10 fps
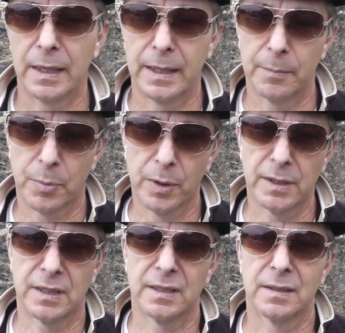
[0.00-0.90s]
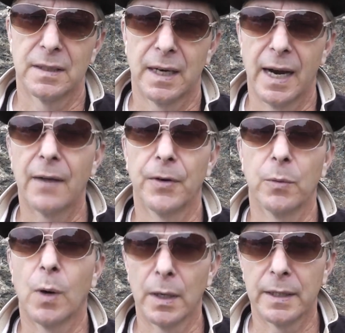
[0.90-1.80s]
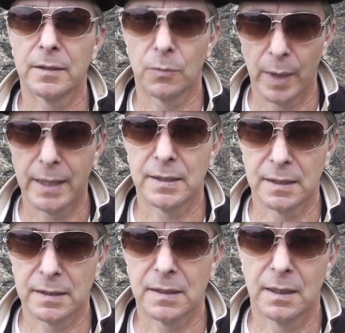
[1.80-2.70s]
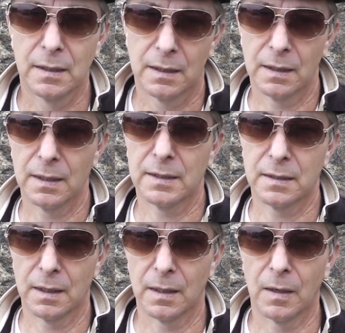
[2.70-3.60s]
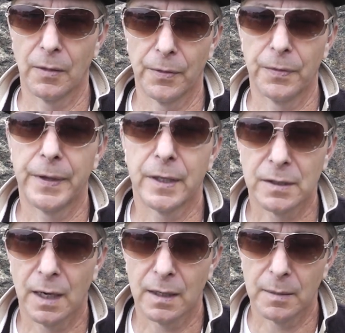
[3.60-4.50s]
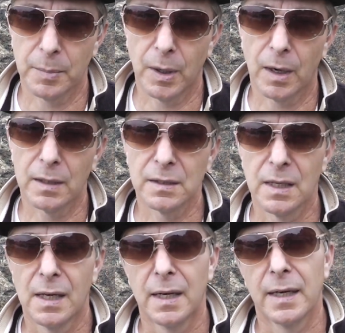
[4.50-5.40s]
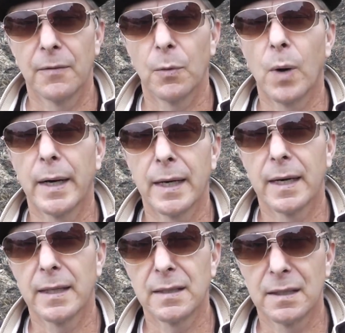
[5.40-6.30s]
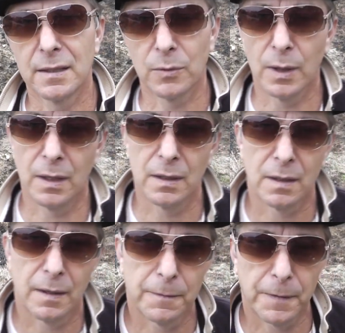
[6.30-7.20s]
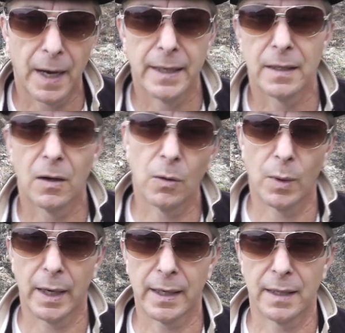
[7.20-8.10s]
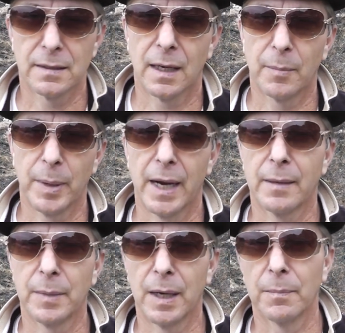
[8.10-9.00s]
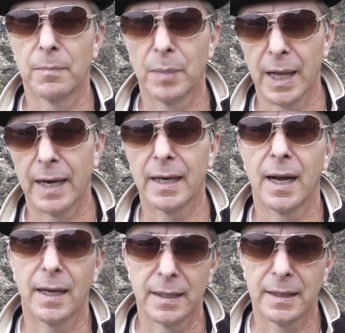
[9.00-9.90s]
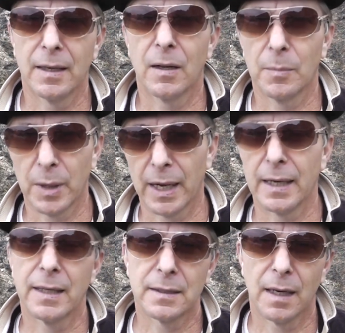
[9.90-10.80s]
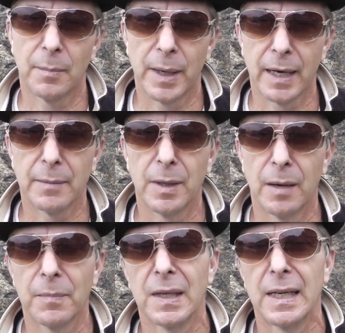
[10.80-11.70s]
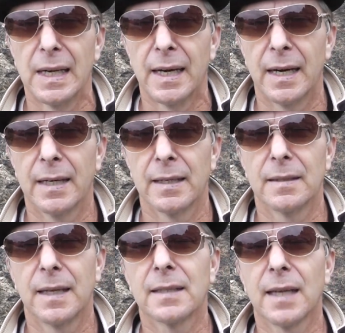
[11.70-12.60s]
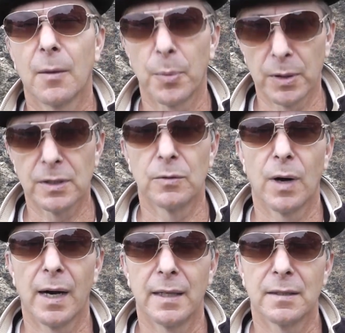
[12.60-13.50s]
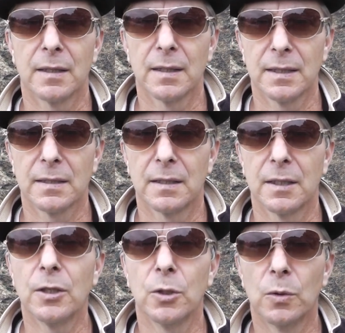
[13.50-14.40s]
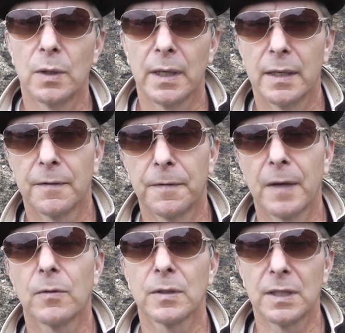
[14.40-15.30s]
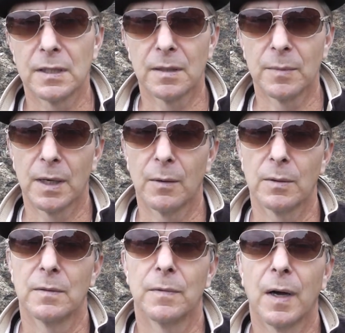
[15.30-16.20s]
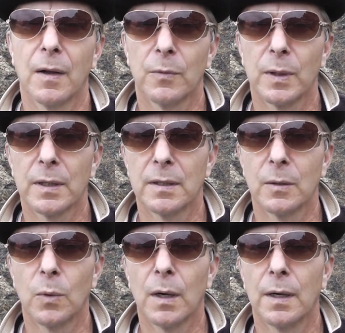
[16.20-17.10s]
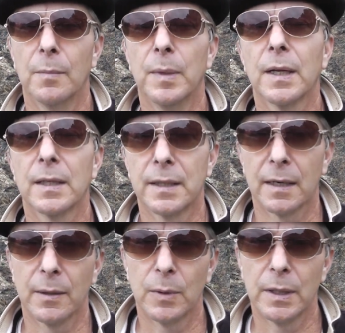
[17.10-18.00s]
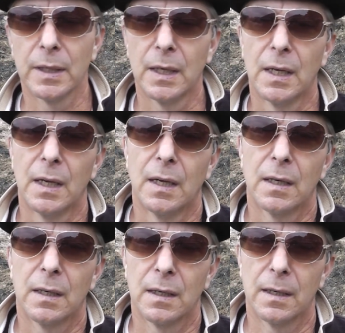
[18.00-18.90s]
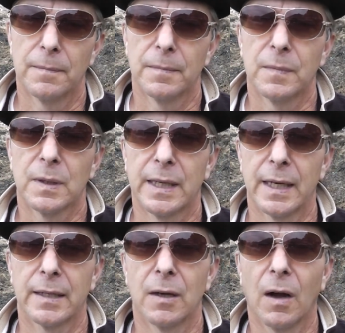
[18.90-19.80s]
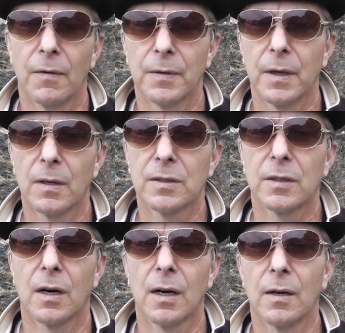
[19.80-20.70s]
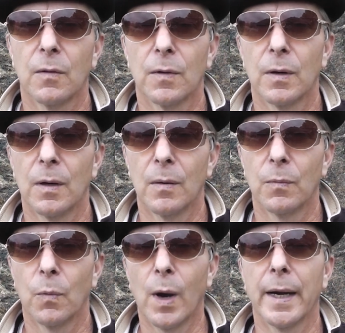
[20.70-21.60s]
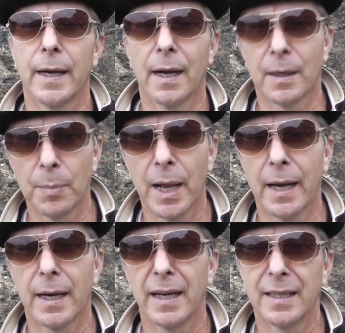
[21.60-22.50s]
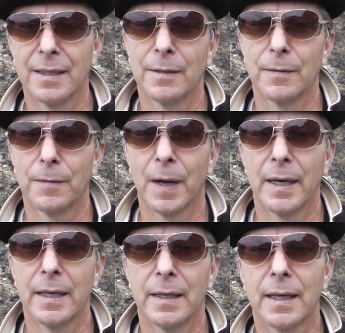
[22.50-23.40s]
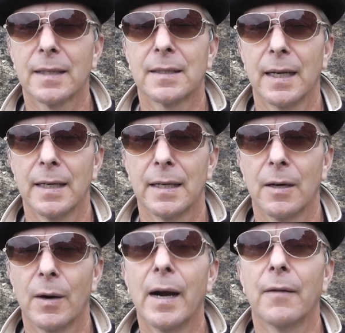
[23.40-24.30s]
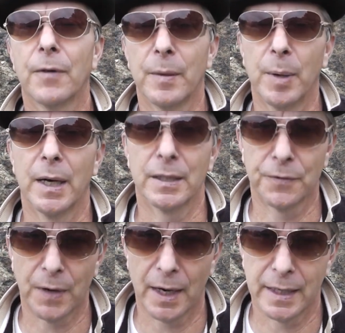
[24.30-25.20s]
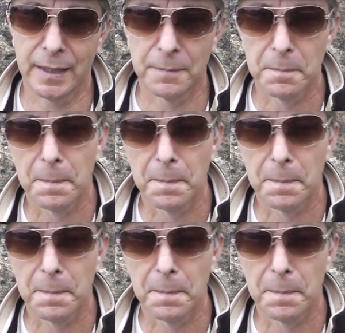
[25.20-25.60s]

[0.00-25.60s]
in prison, everyone is a racist, at least on their side of the bars. If a white guy gets into a fight, all the white guys got to back him up. Black guy, all the black guys got to back him up. And that's how prison riots, at least the 2 in the federal system that I was involved with and the 1 in the military one, kicked off. It all started over a white guy and a black guy getting in a fight, and the next thing you know, everybody's fighting.